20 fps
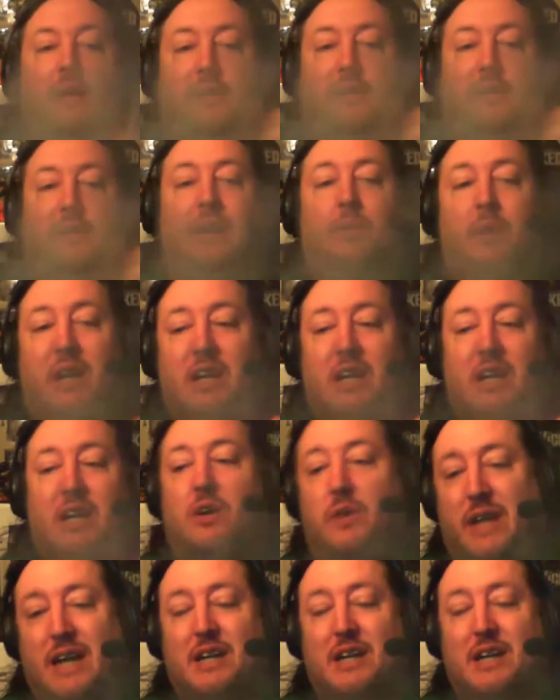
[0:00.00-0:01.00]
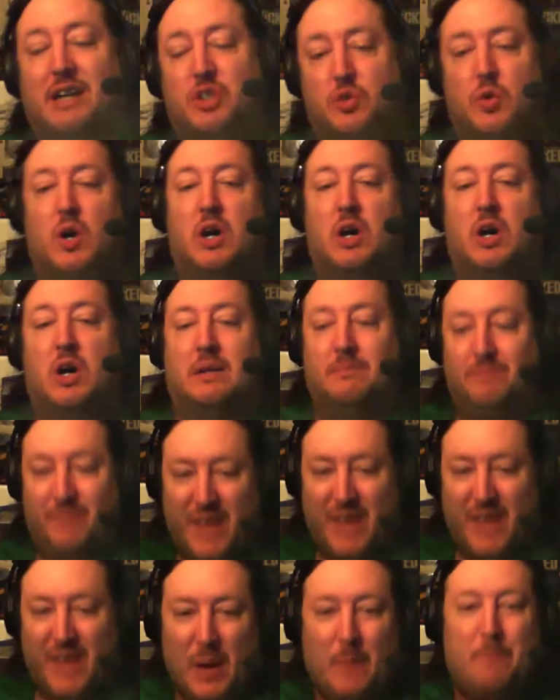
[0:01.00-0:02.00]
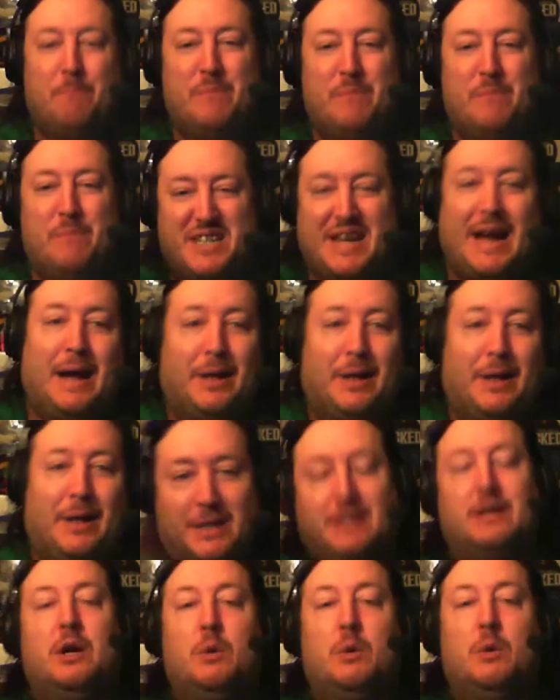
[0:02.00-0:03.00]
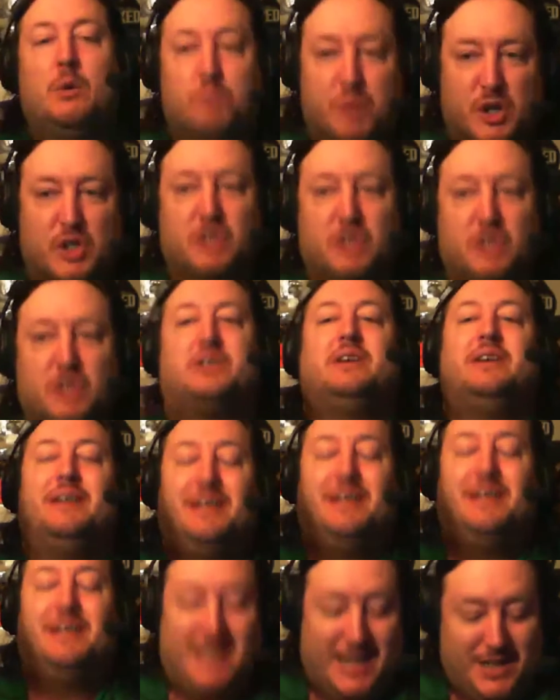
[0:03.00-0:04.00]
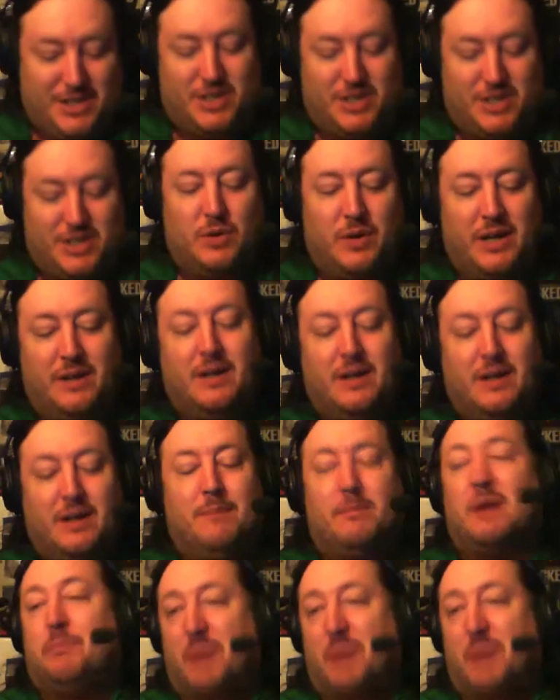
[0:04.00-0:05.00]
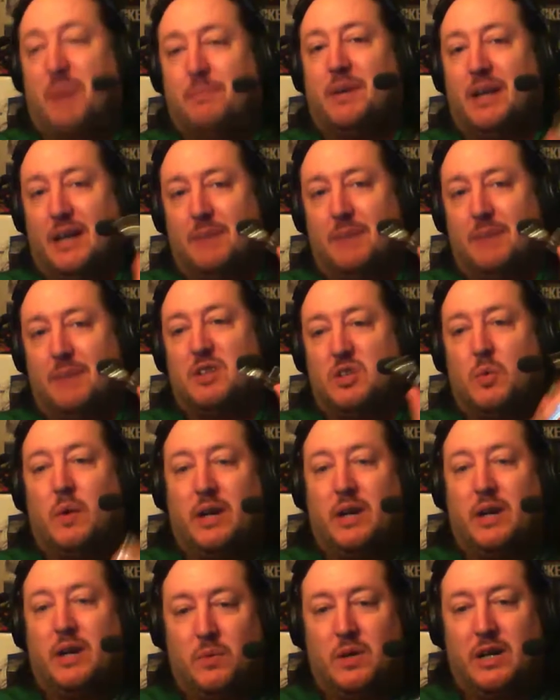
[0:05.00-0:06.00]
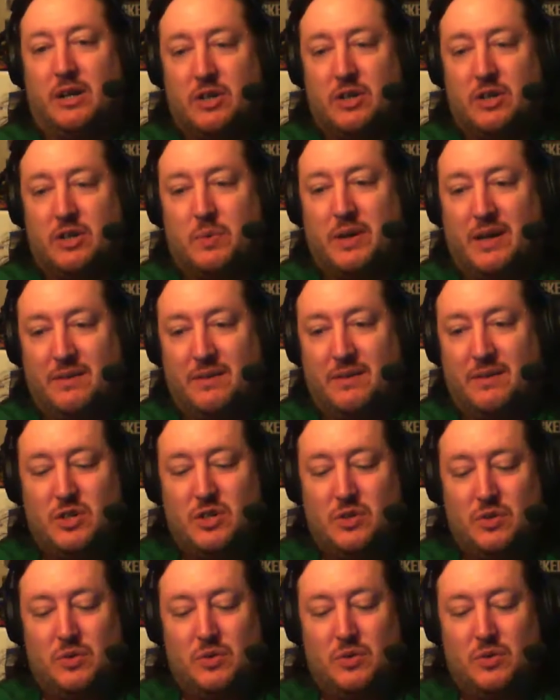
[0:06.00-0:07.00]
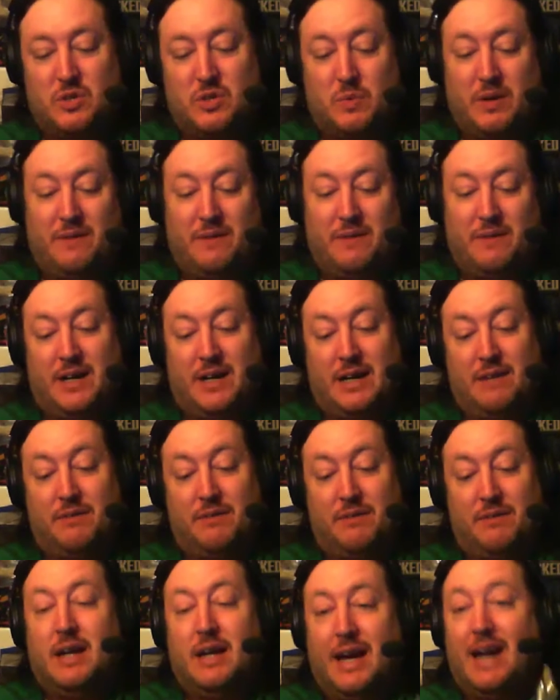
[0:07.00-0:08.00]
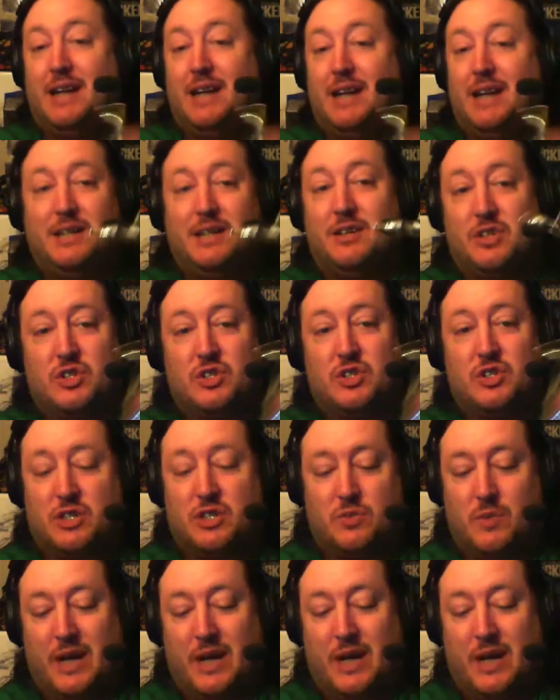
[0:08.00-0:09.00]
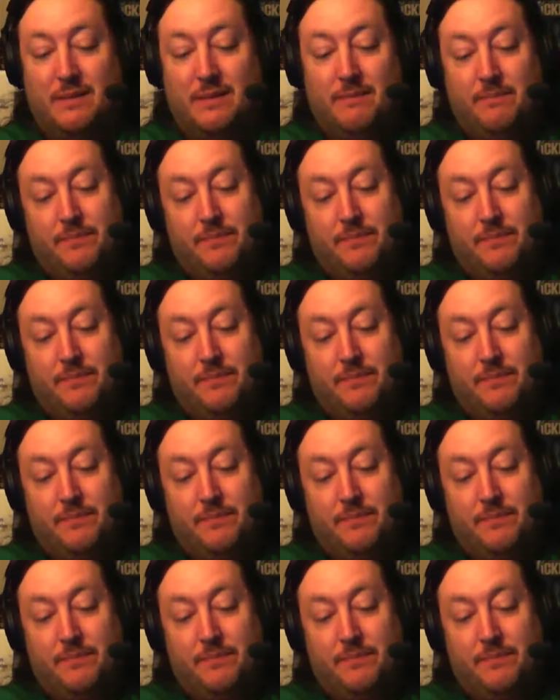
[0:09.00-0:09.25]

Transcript: That way you don't get a strong metallic burn taste to it by pumping it up to 21 or 22 or 25. 18 is just right.